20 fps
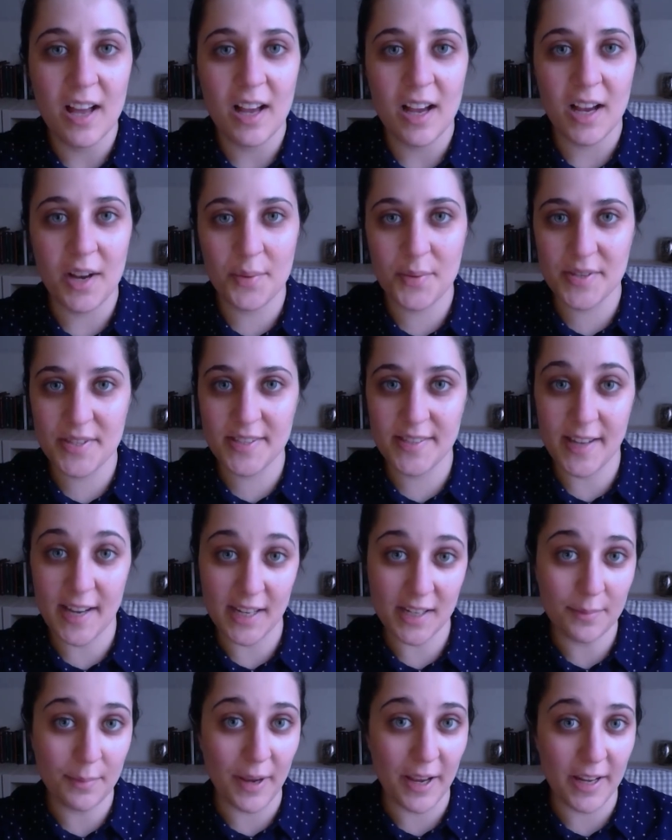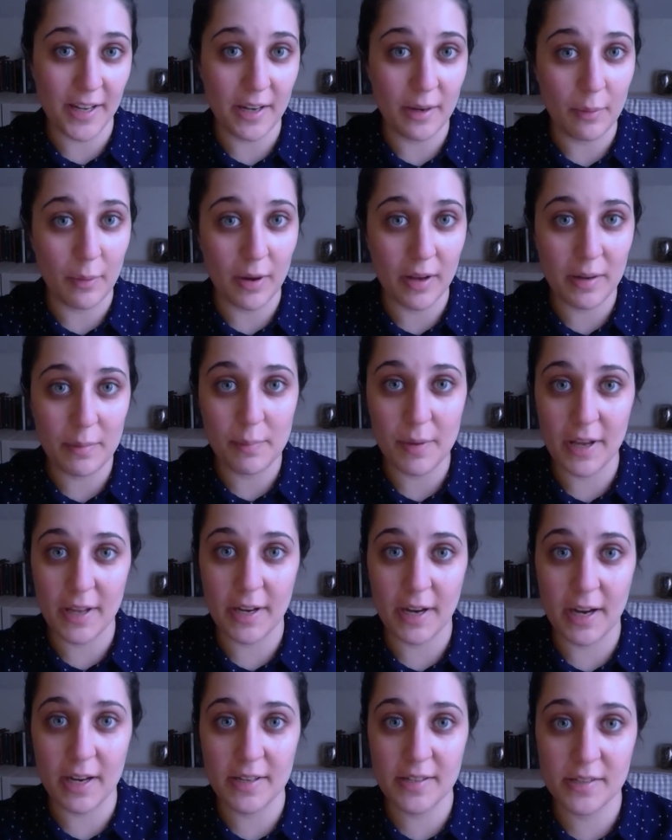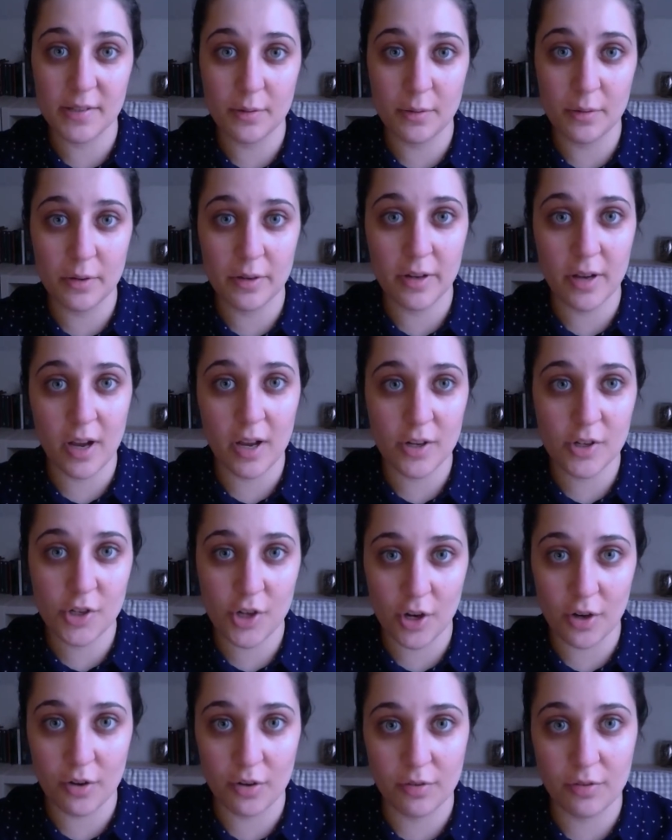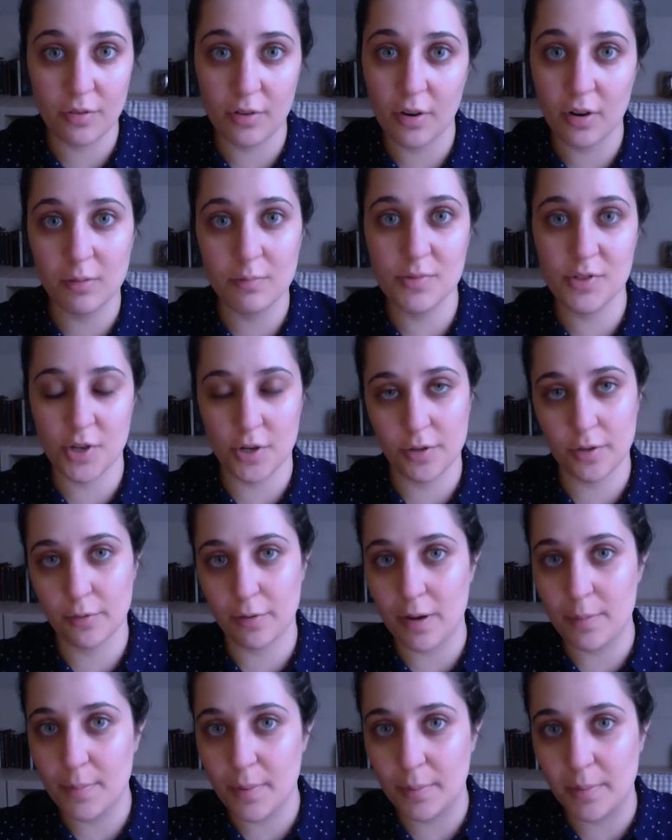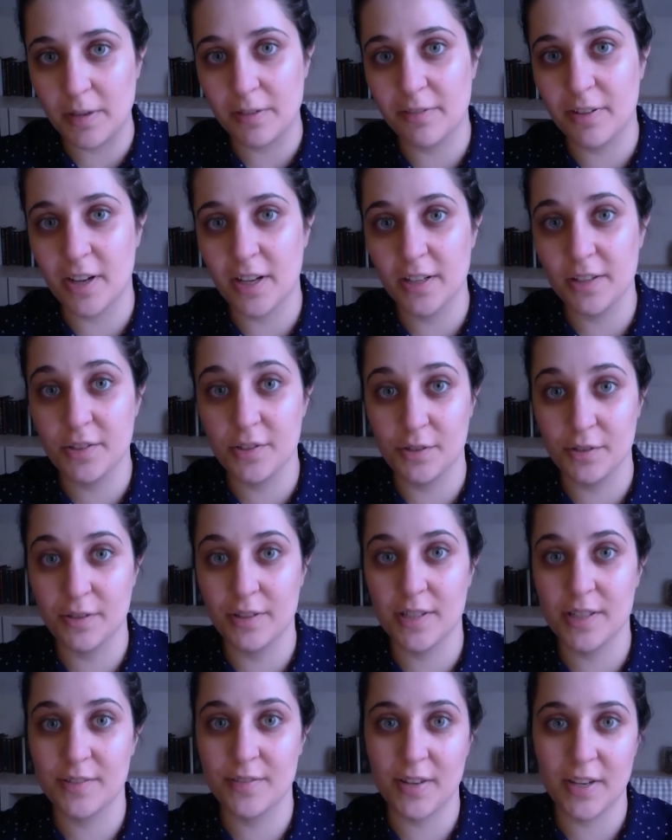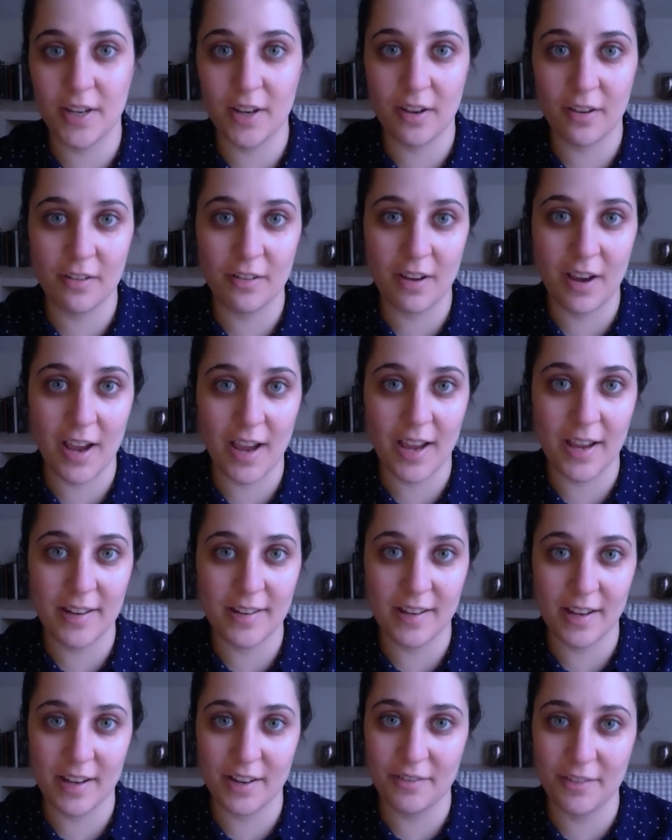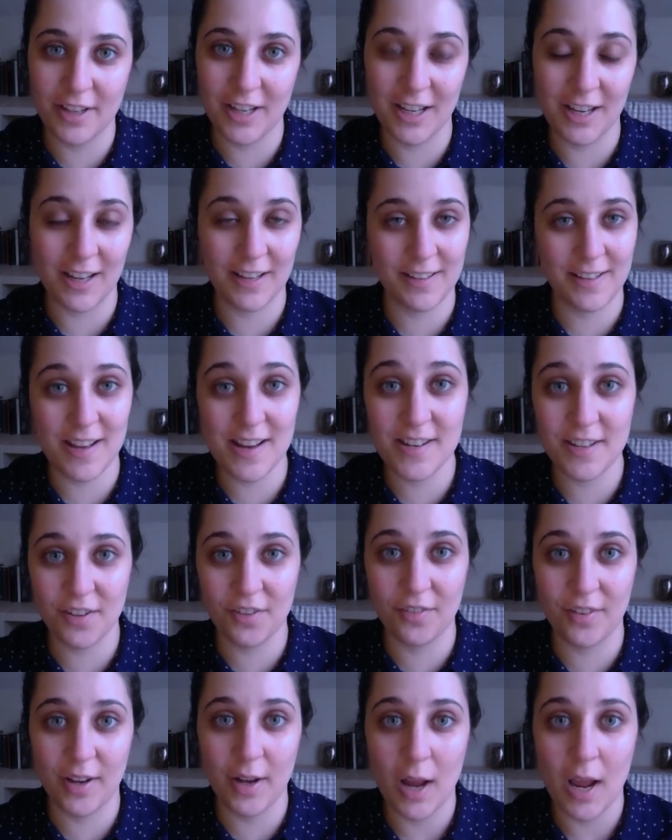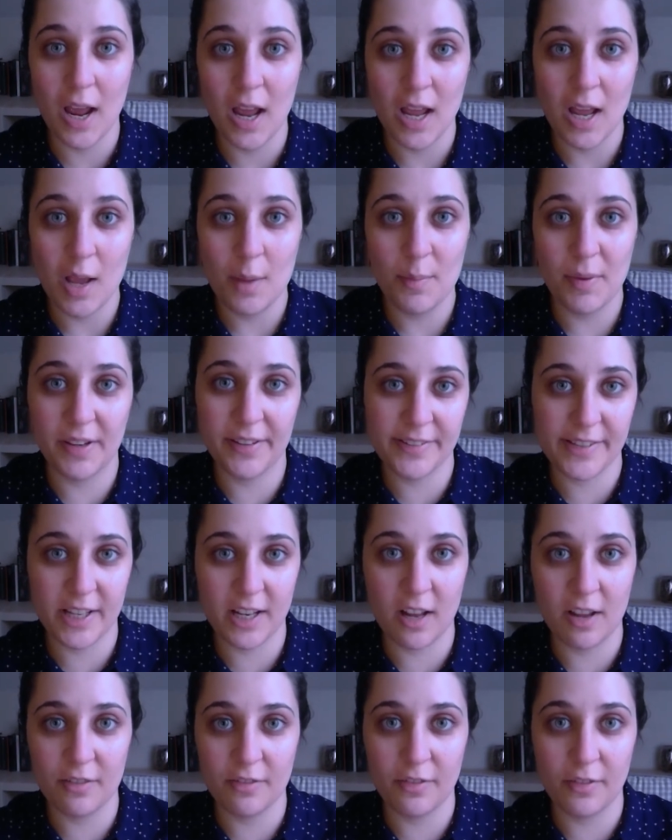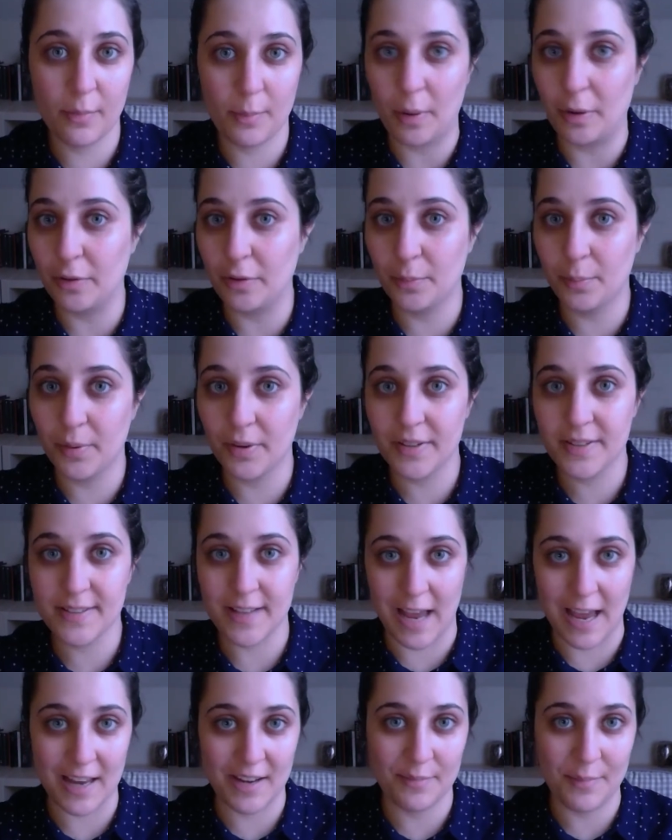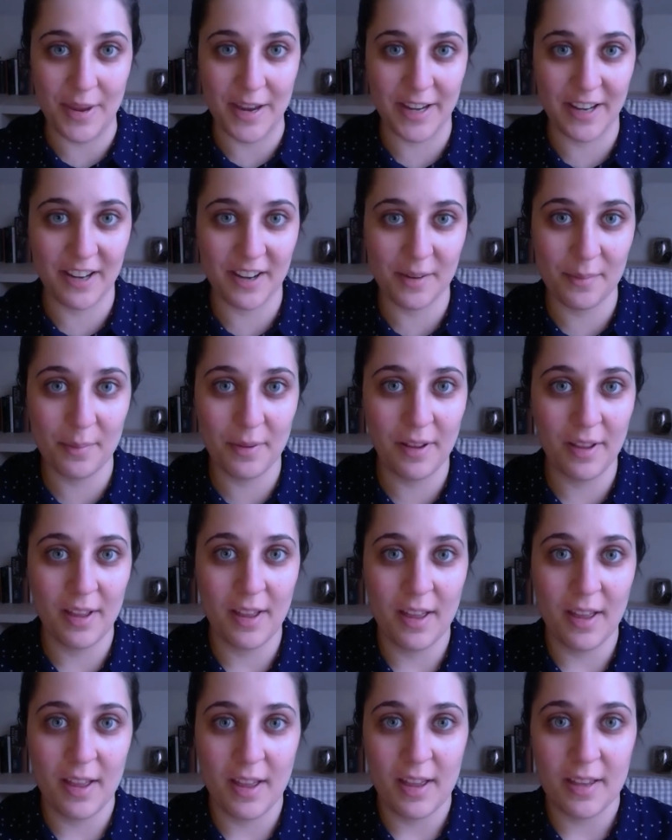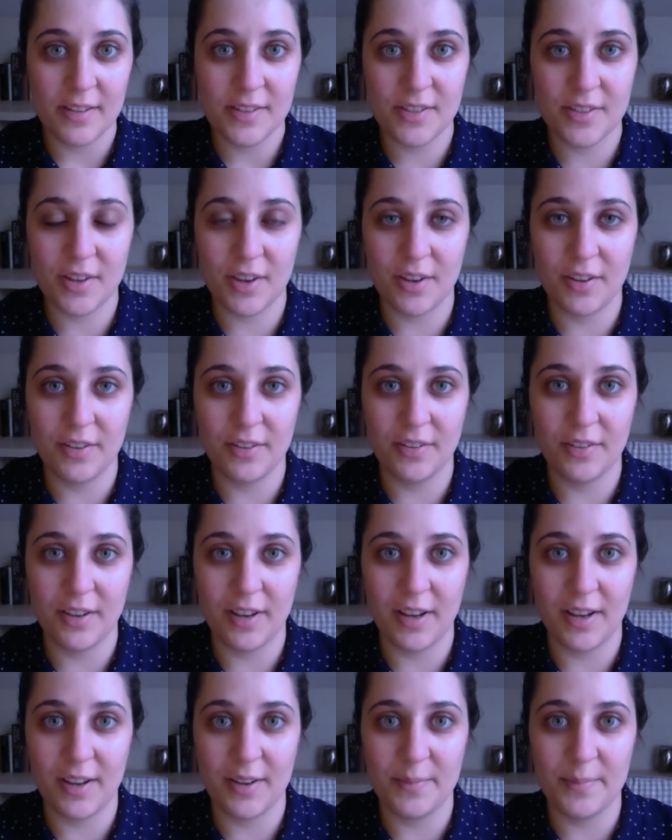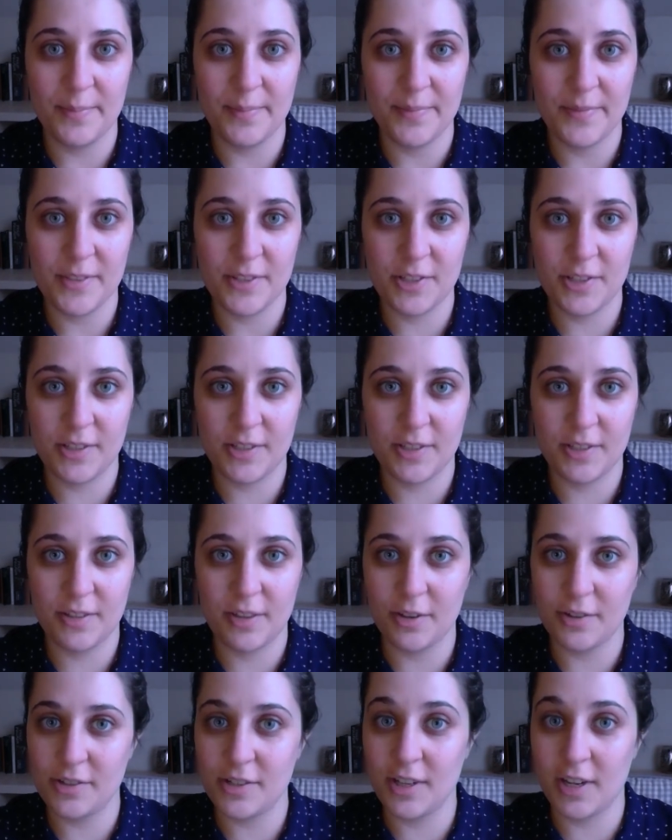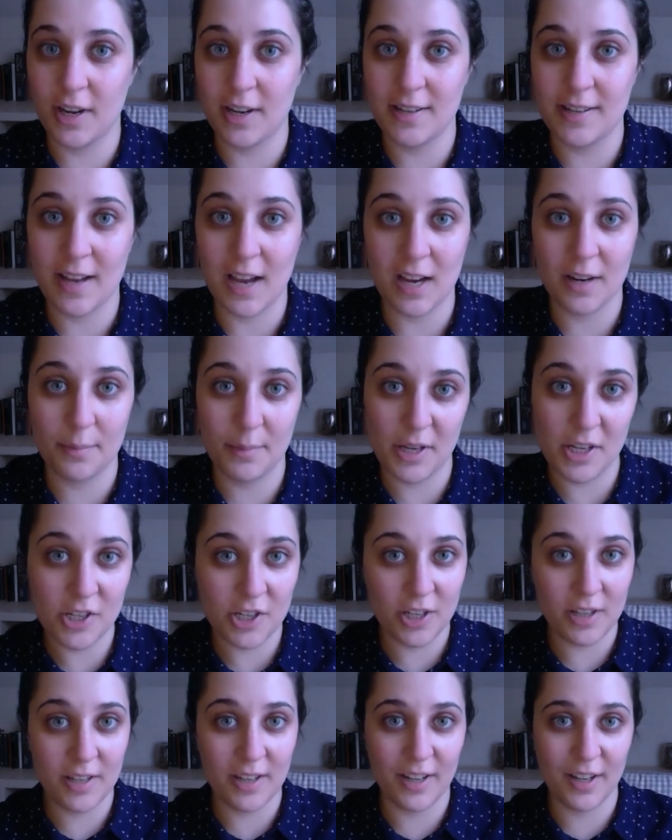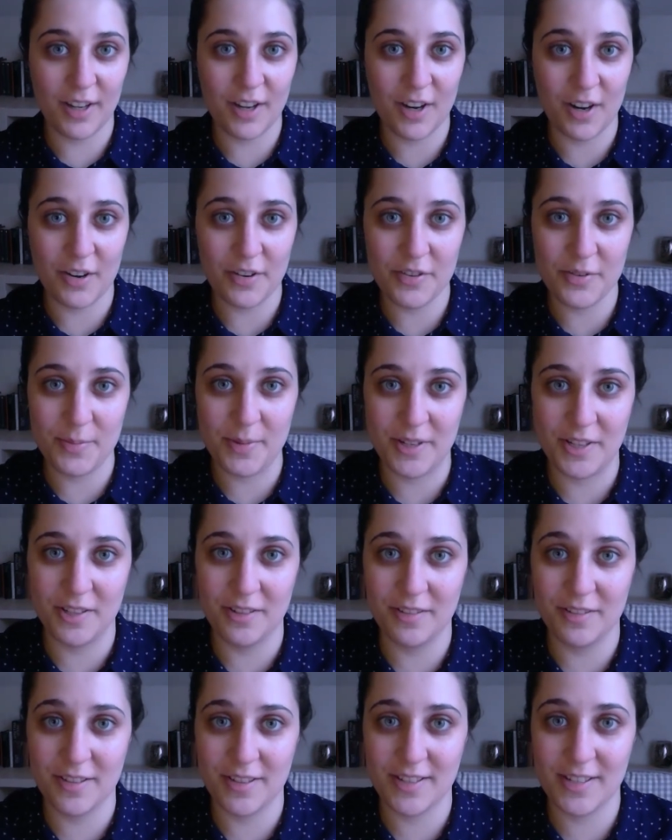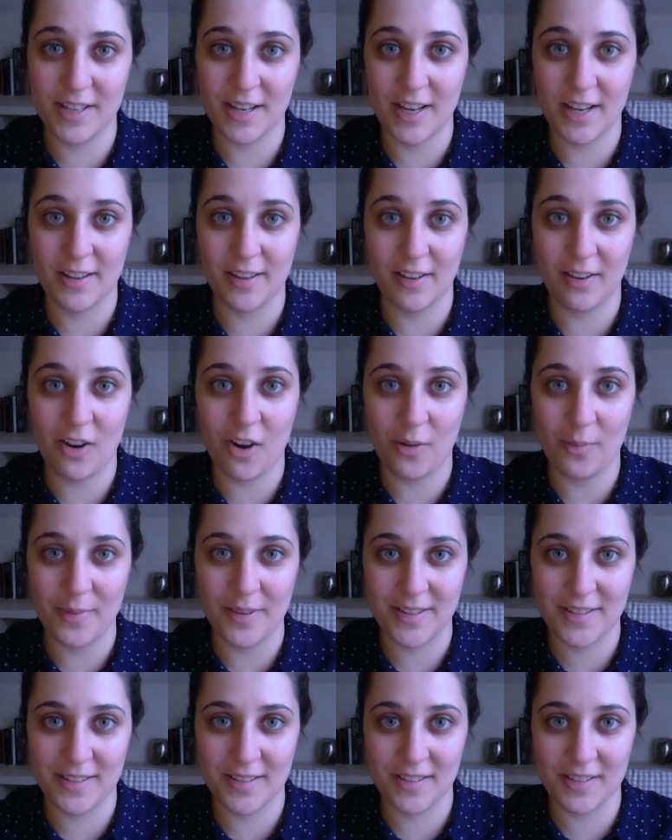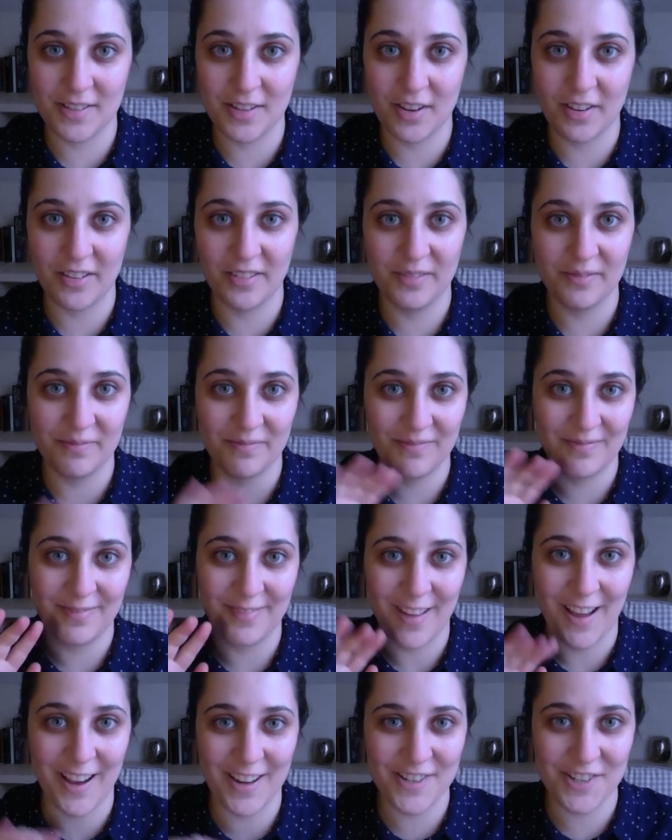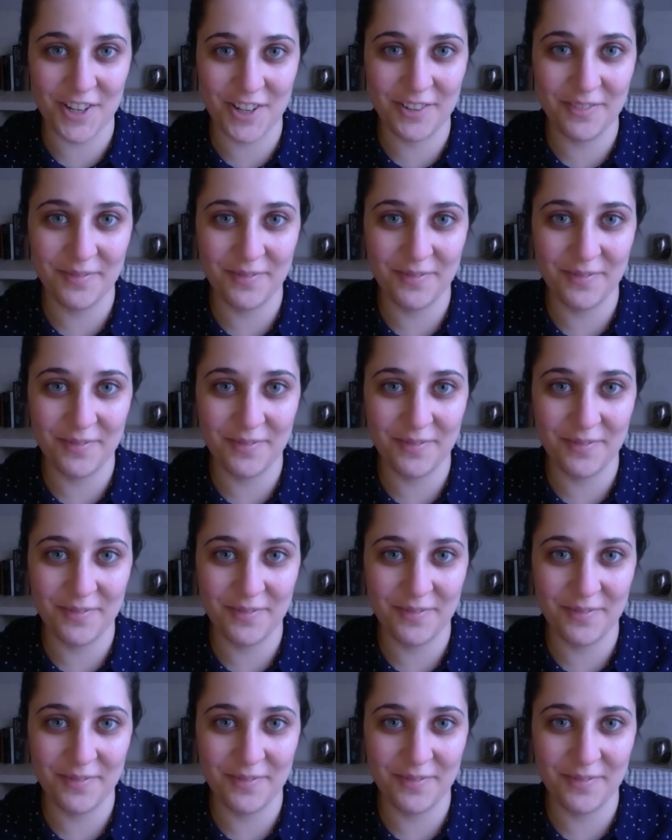I wasn't tagged by anyone, but I saw Joe from Joe the Great Bibliophile do this video and I really liked the idea of it because I love both books and makeup. So though she didn't tag me, she did encourage me to do this in the comments, so hi Joe.